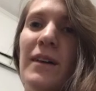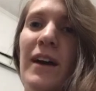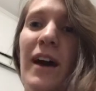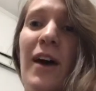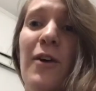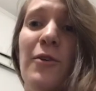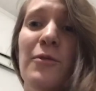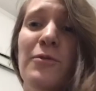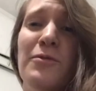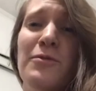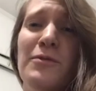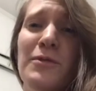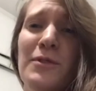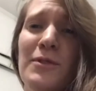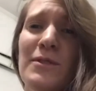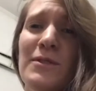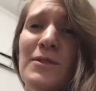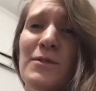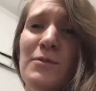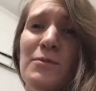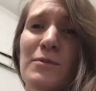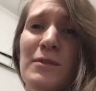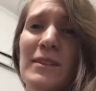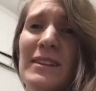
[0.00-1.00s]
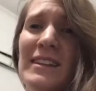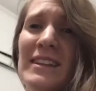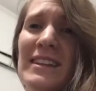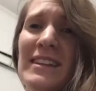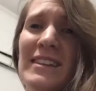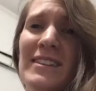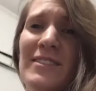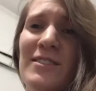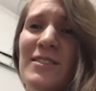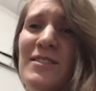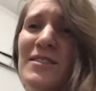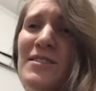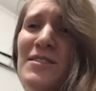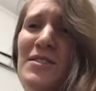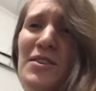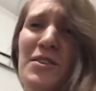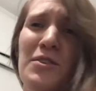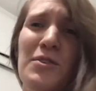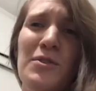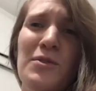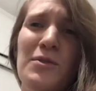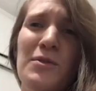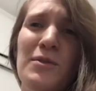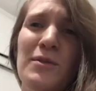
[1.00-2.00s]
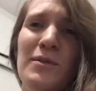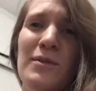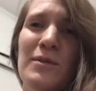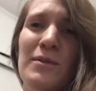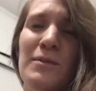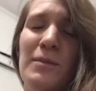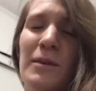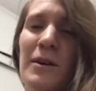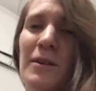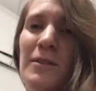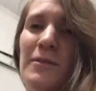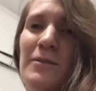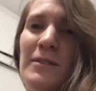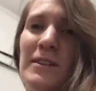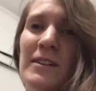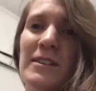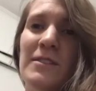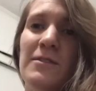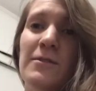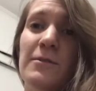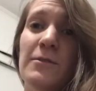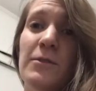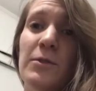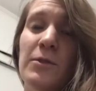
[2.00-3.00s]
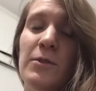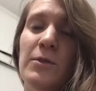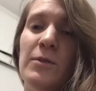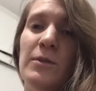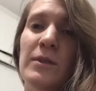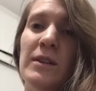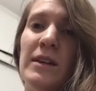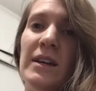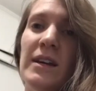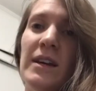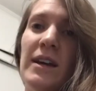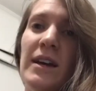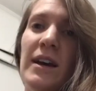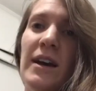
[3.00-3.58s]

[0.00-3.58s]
how foods really, there's no perfect food.